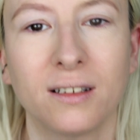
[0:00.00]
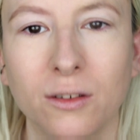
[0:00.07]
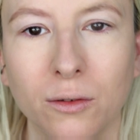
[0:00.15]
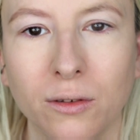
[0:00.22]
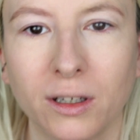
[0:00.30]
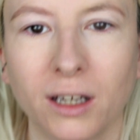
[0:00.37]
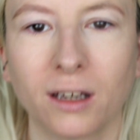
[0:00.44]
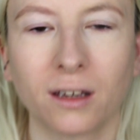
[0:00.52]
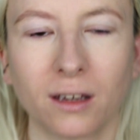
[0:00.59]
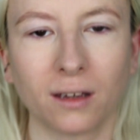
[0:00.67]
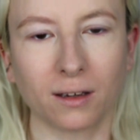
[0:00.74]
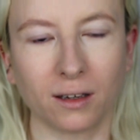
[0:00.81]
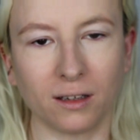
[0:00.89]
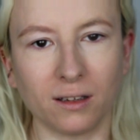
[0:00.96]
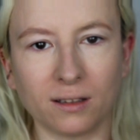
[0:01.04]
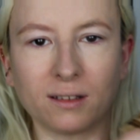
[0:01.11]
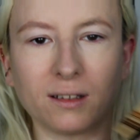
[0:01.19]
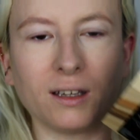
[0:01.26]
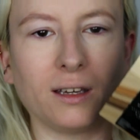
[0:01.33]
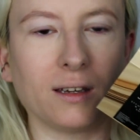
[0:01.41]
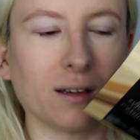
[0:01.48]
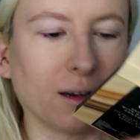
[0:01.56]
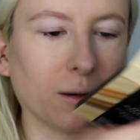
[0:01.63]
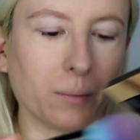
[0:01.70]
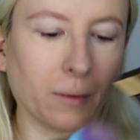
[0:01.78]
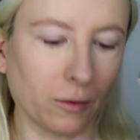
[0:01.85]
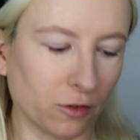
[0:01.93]
so like, can you see?
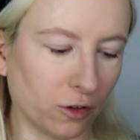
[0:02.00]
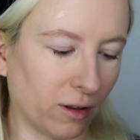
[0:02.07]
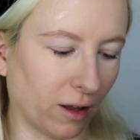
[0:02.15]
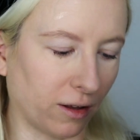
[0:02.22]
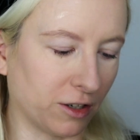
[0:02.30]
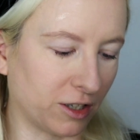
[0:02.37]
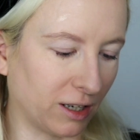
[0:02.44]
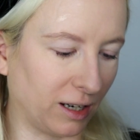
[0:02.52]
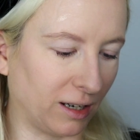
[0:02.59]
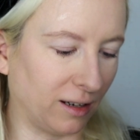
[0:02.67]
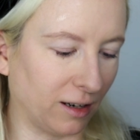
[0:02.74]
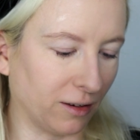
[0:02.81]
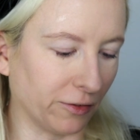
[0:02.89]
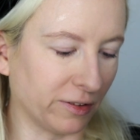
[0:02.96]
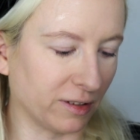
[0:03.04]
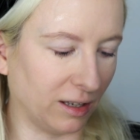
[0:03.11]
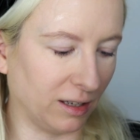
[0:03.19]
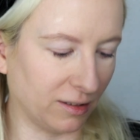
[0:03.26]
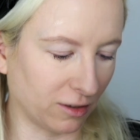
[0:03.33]
I'll do the other side and then I'll see.